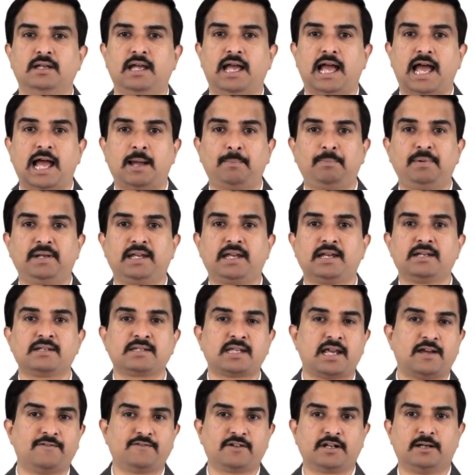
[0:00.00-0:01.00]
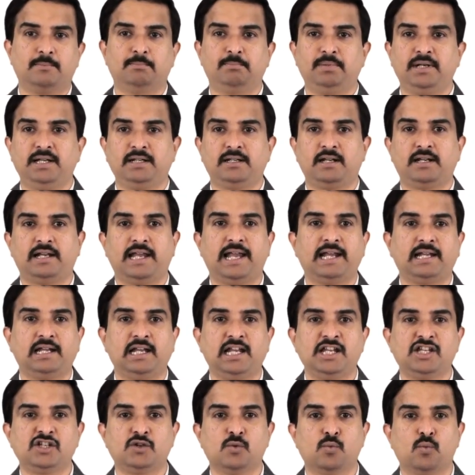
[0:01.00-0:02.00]
applicants have completed at
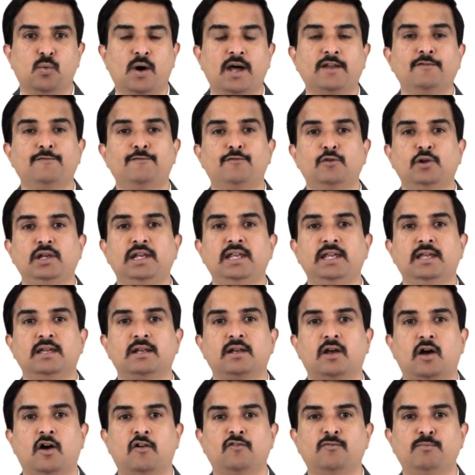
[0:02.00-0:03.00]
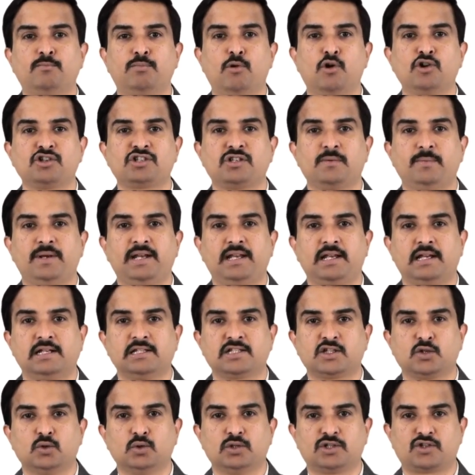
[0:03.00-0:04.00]
least 1 full year of
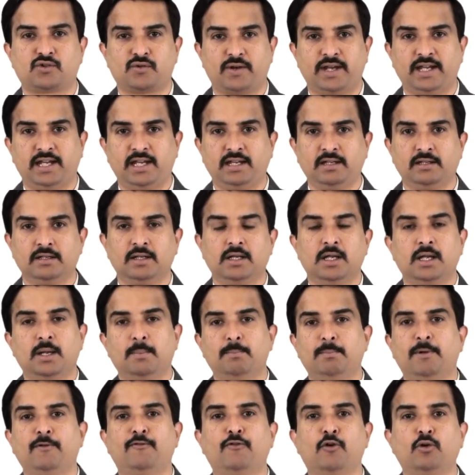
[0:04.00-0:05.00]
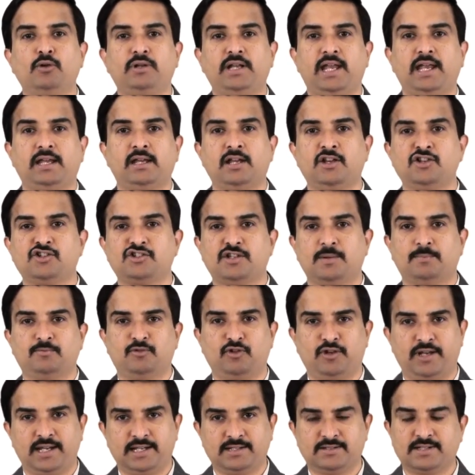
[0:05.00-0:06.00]
post-medical school training before taking Step
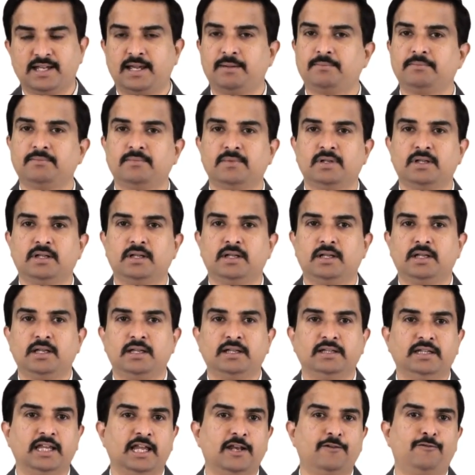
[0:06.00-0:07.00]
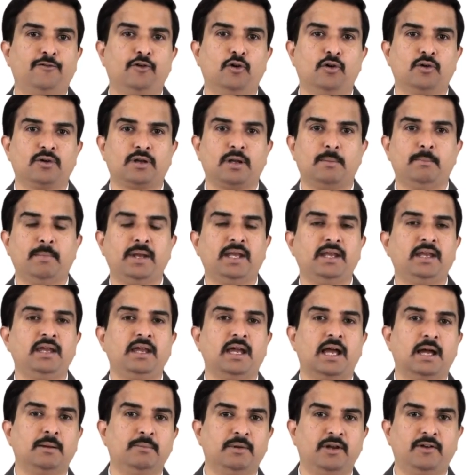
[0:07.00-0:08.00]
3 exam. Therefore,
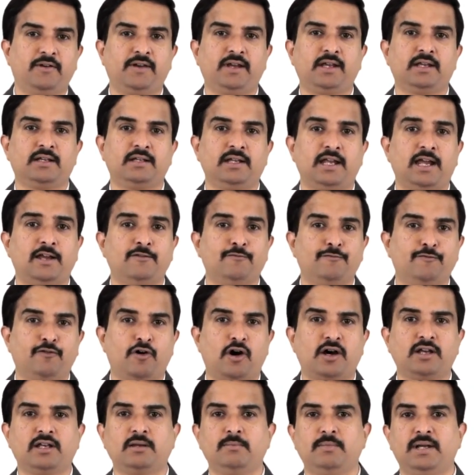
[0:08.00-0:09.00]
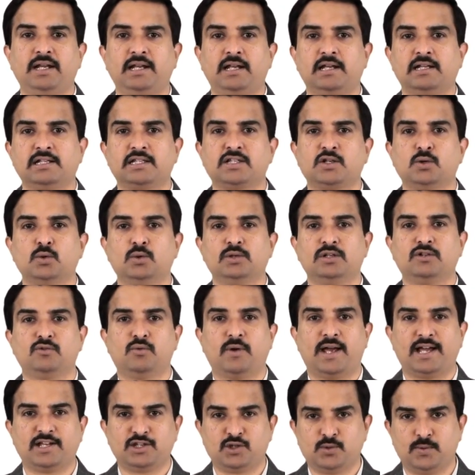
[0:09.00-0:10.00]
many American and foreign medical school
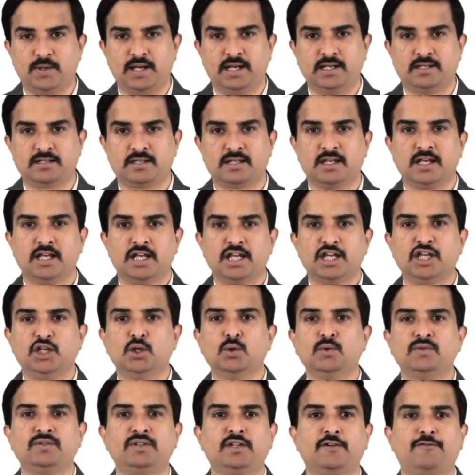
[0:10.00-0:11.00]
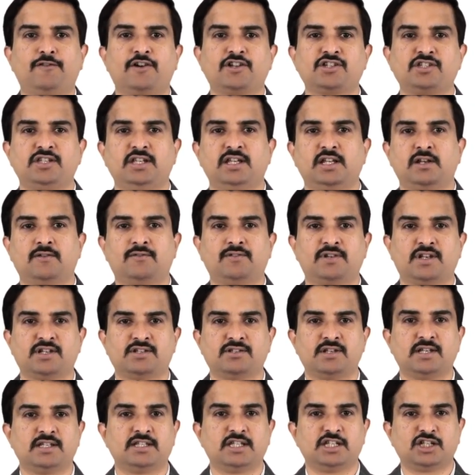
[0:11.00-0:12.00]
graduates use the first year of
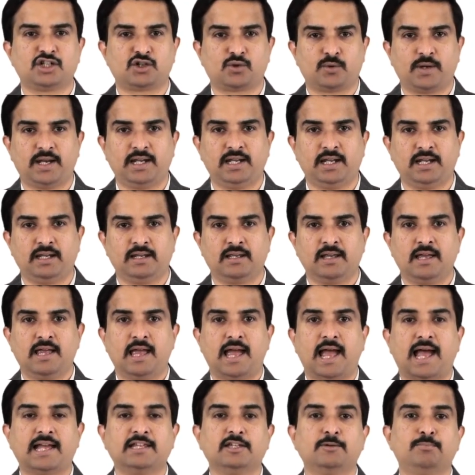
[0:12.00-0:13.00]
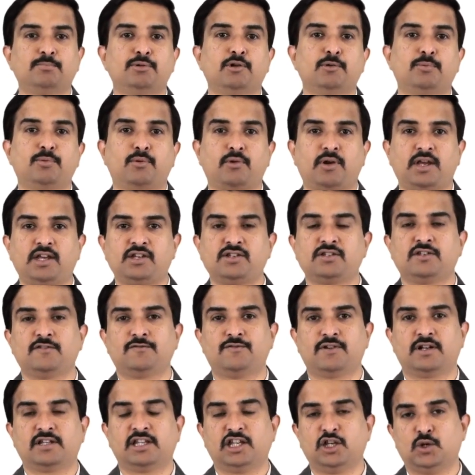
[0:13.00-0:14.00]
residency training as a preparation
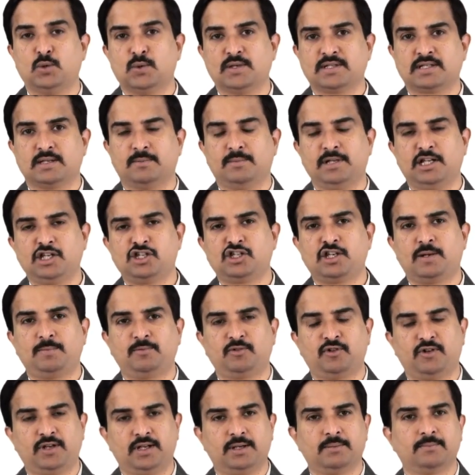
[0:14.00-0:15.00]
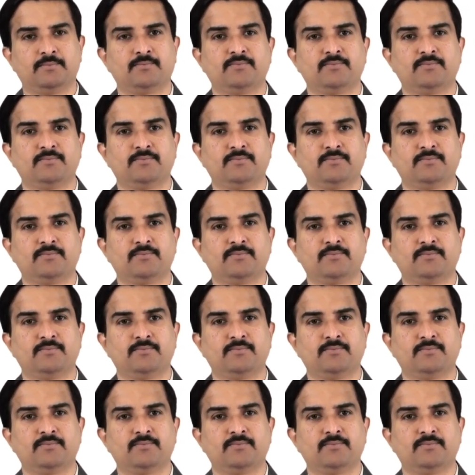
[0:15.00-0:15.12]
for the USMLE Step 3.